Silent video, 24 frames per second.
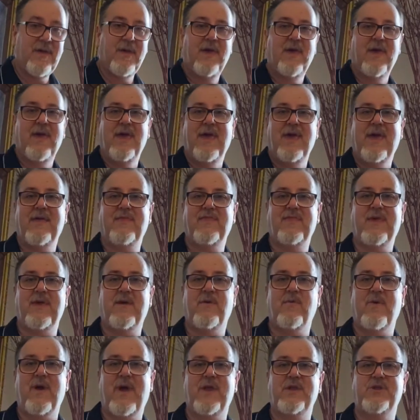in the
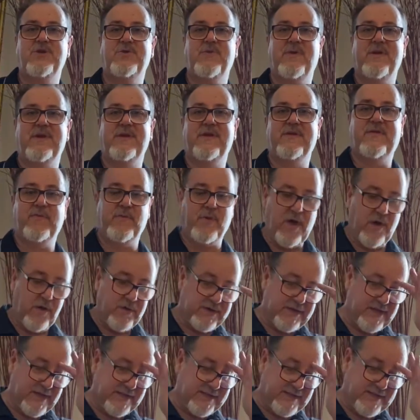arrangement as well,
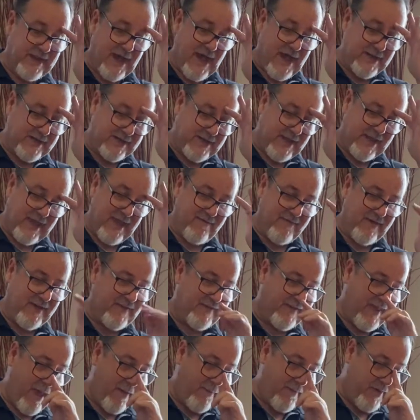to start to give us
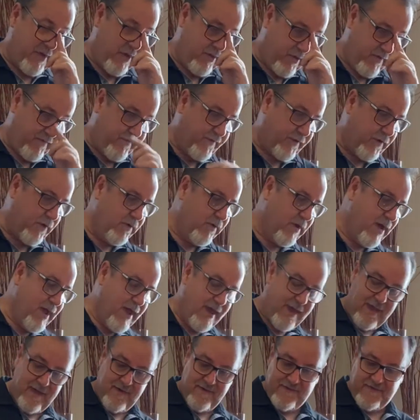that beautiful
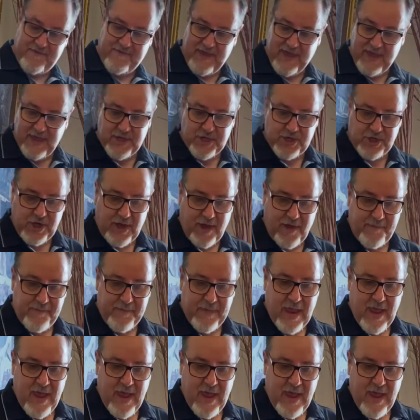feature.